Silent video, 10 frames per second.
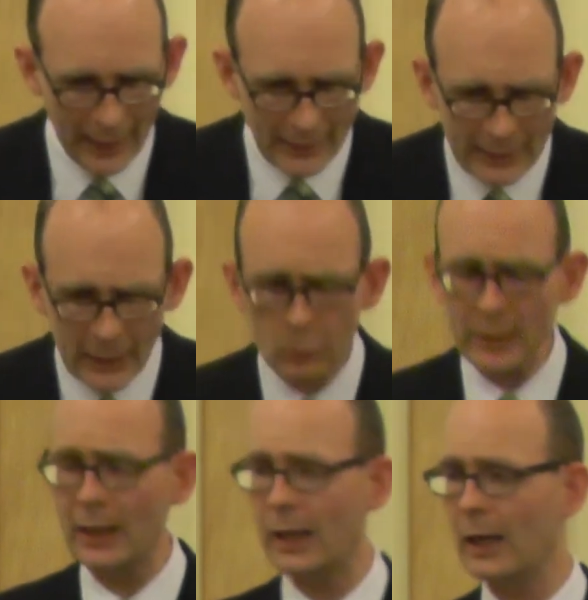And here
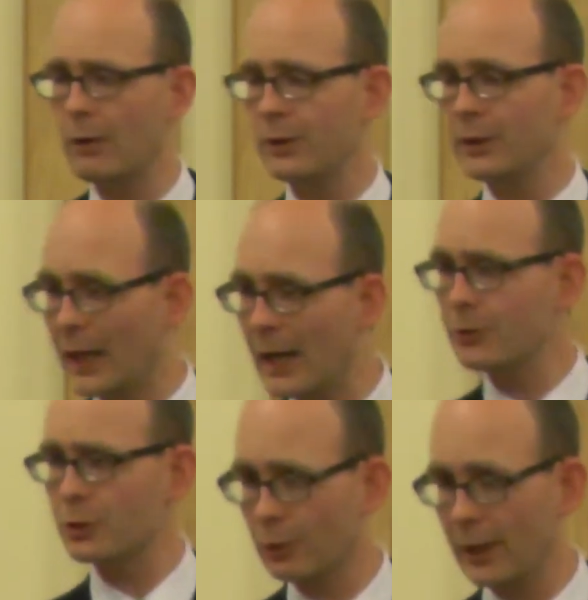we have a
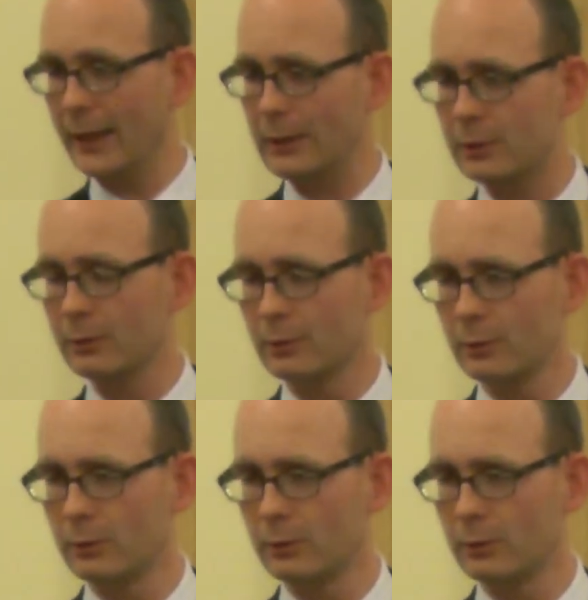Nazarite